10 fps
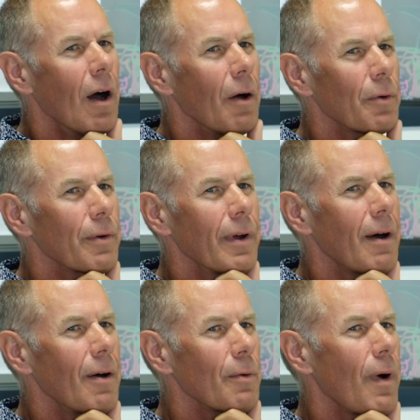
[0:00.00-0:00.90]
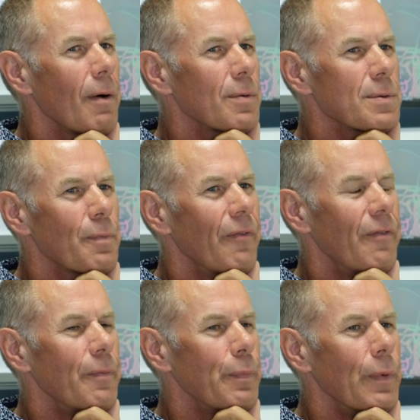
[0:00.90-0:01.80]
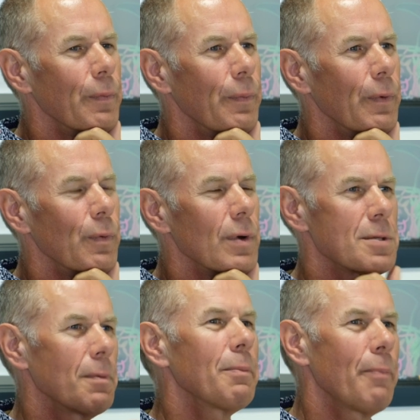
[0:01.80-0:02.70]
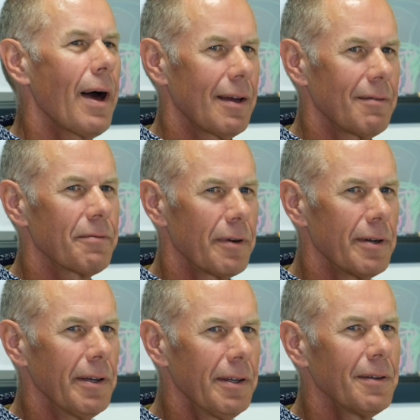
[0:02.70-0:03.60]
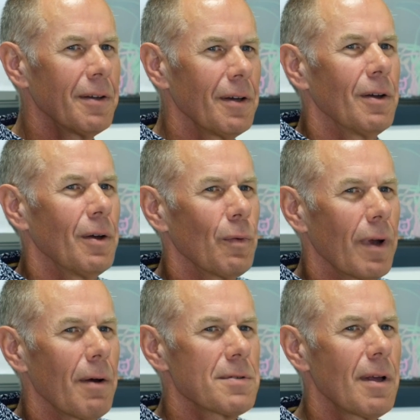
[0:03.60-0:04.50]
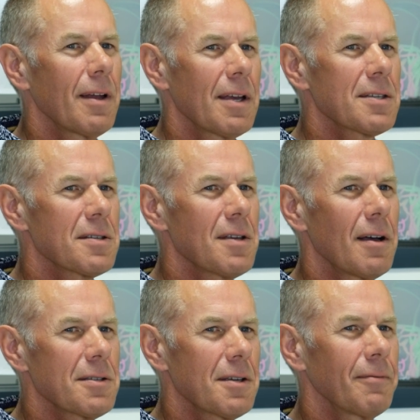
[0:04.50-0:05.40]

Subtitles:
I would agree. I was reasonably pain-free when I was not exercising.